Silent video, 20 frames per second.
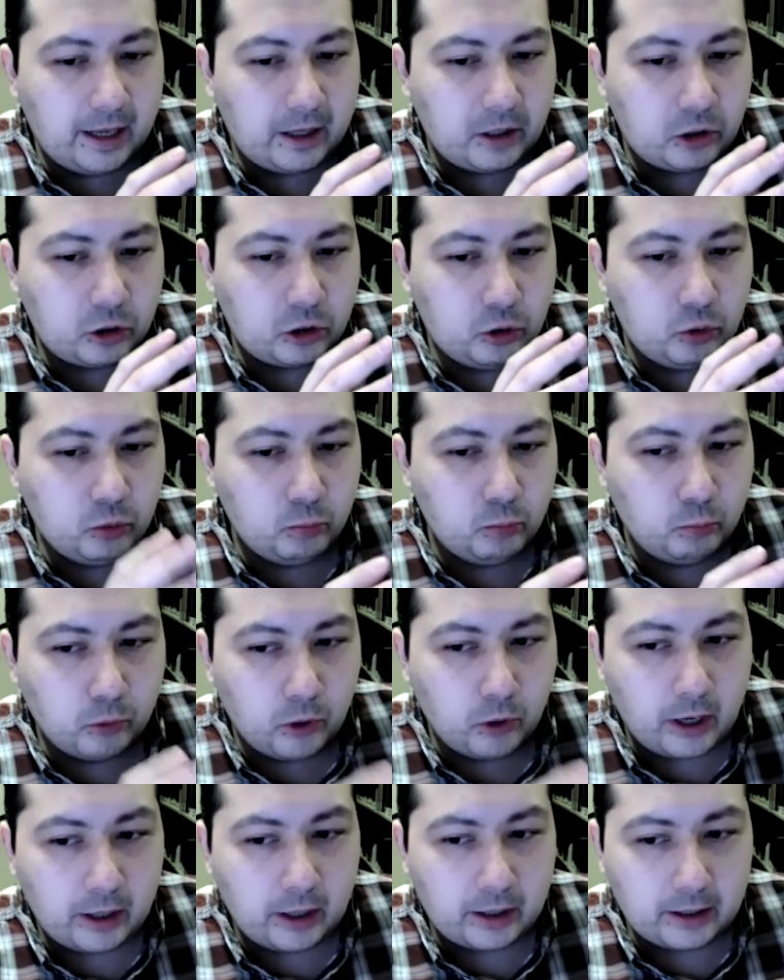you
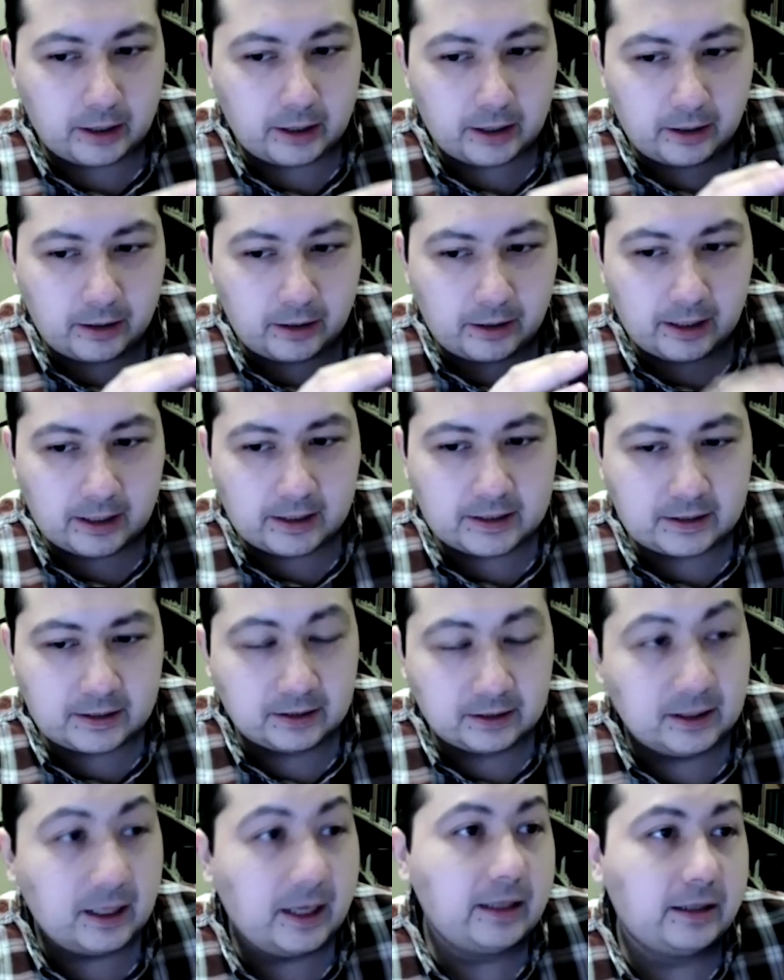brought things to
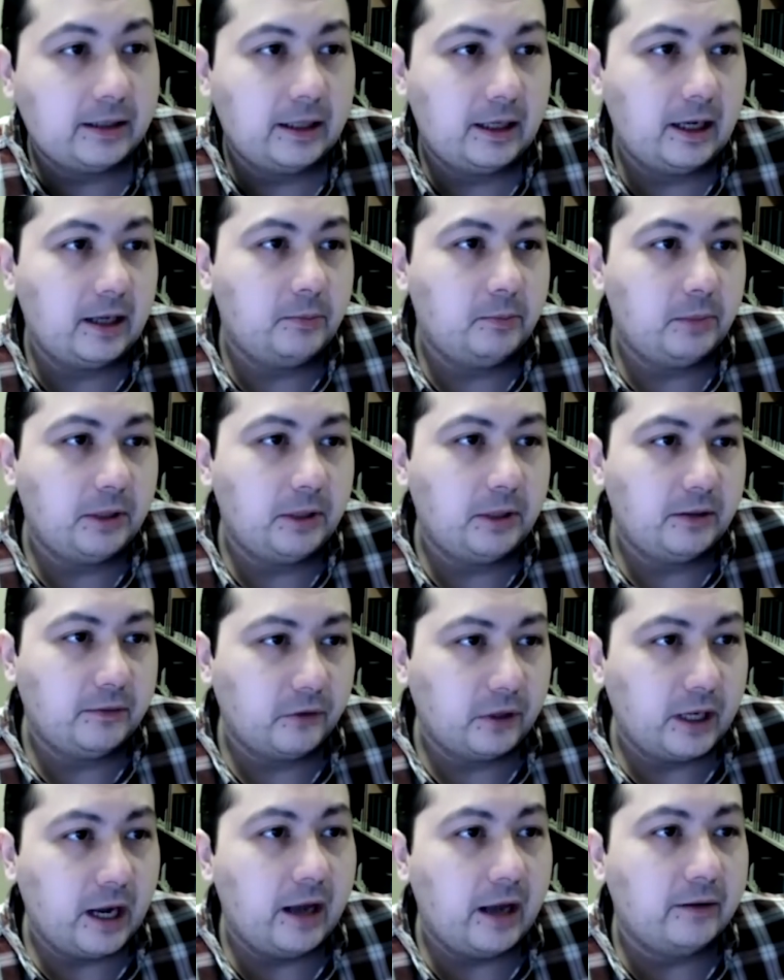light that had been
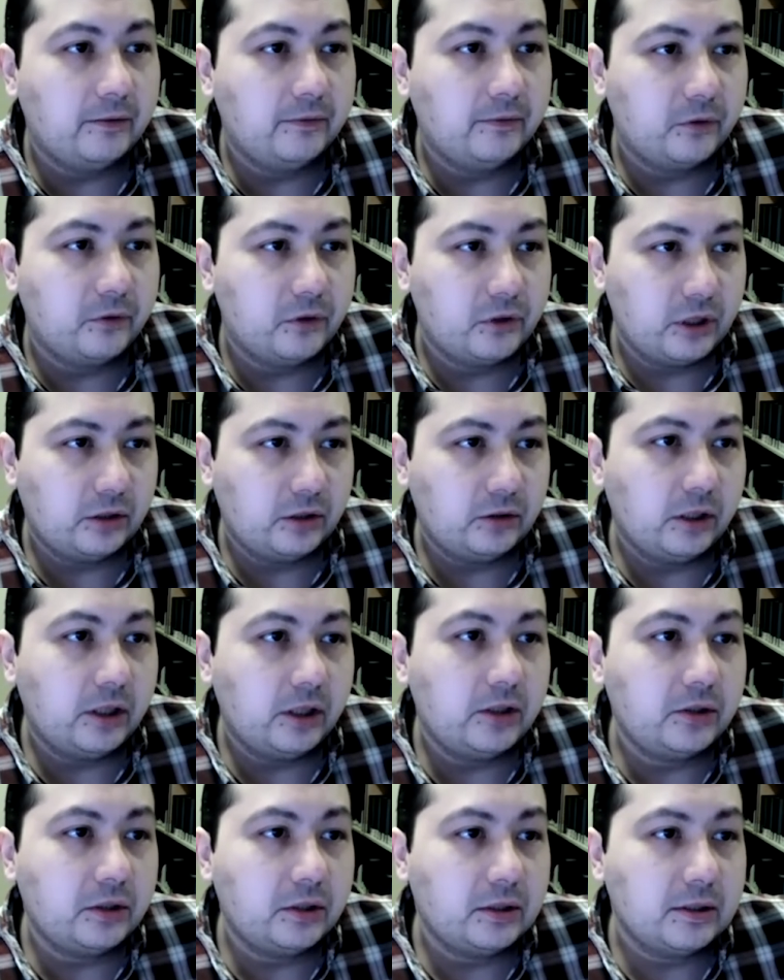forgotten for
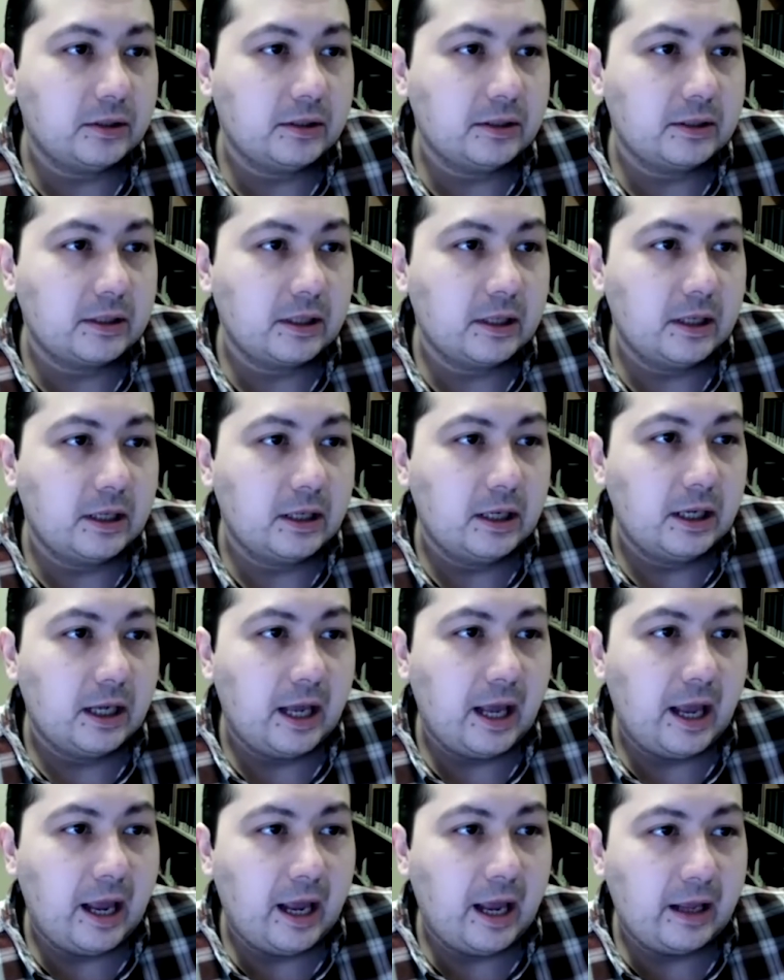generations.
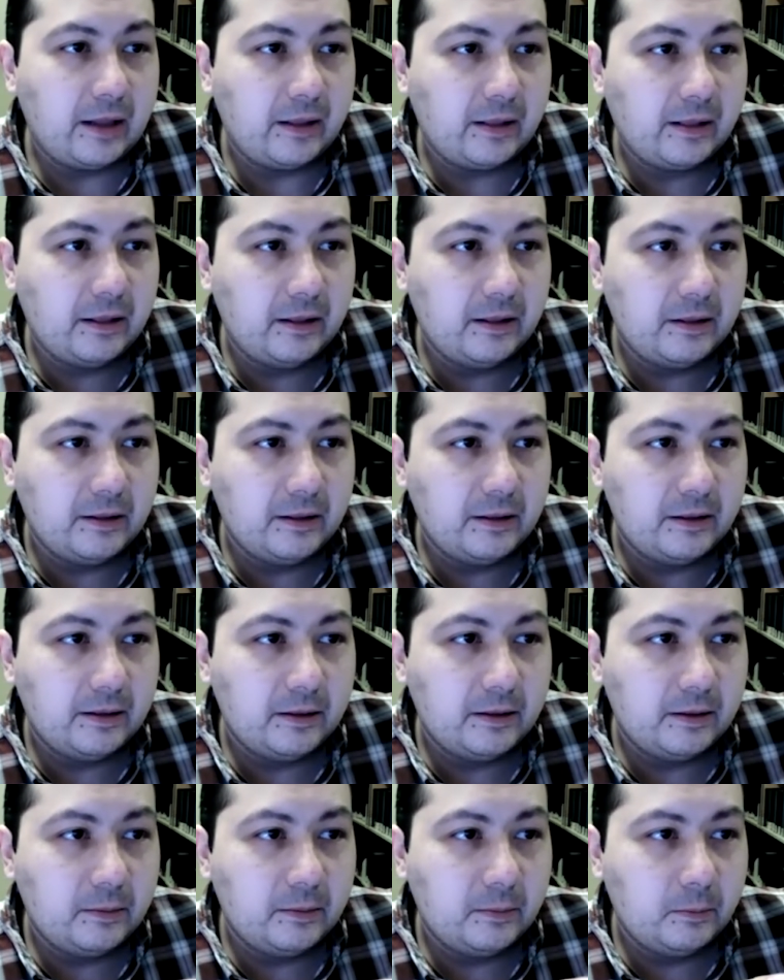And
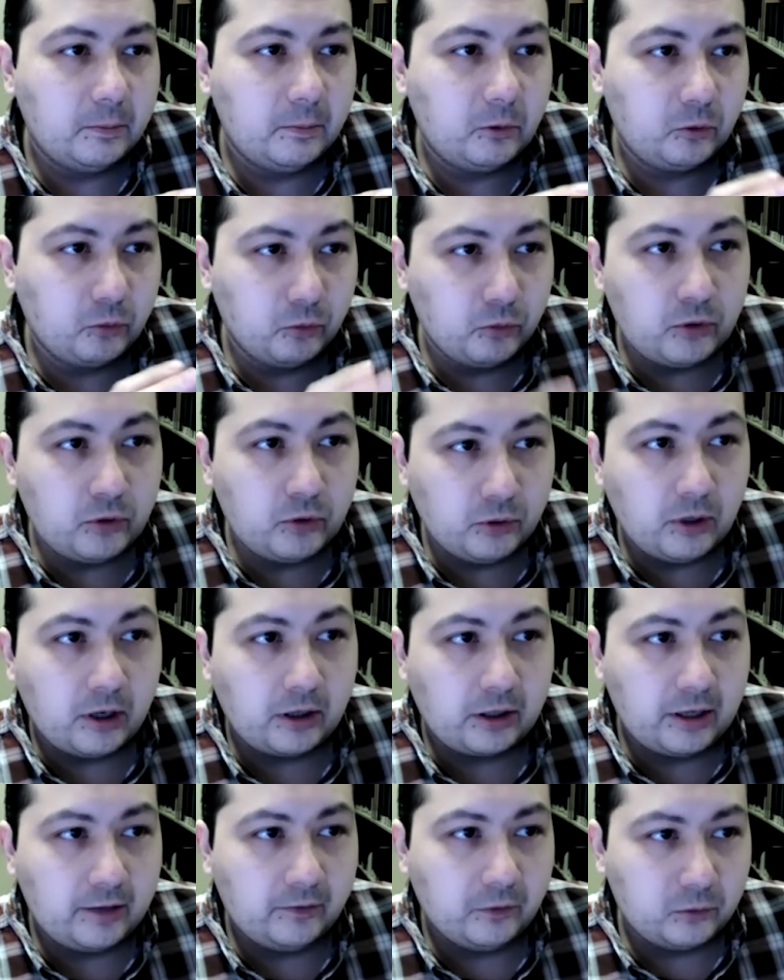through your
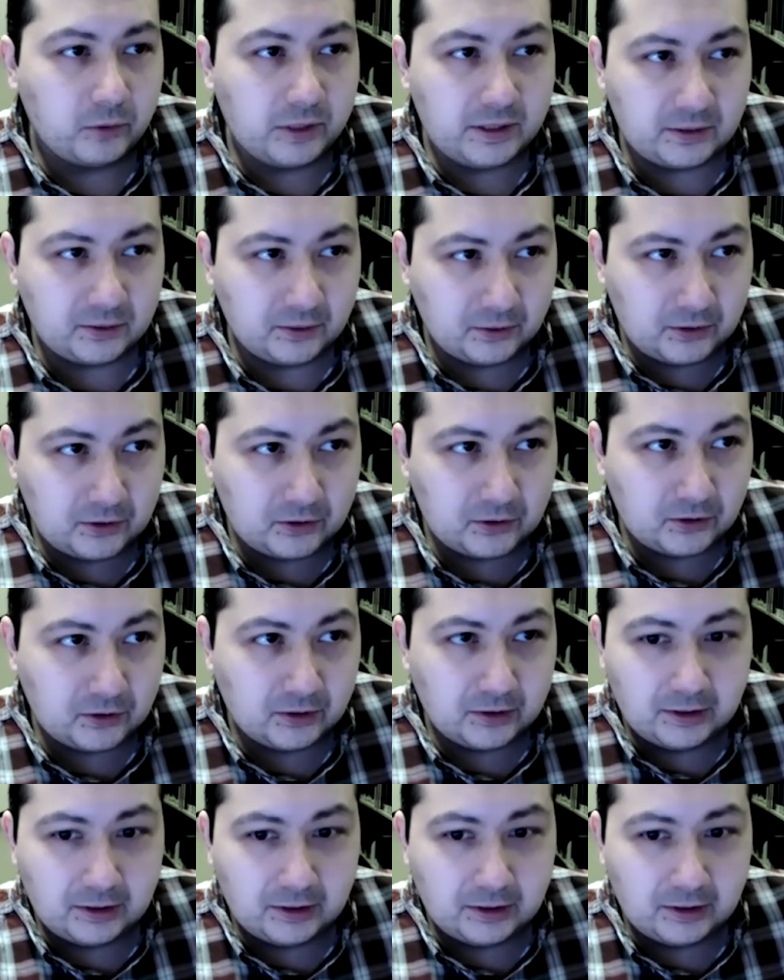archival research,